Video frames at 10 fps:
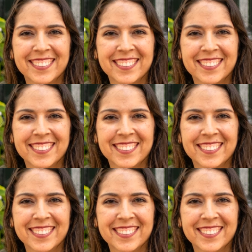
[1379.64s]

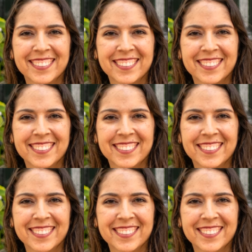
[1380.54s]

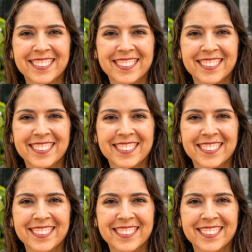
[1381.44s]
(no lip movement)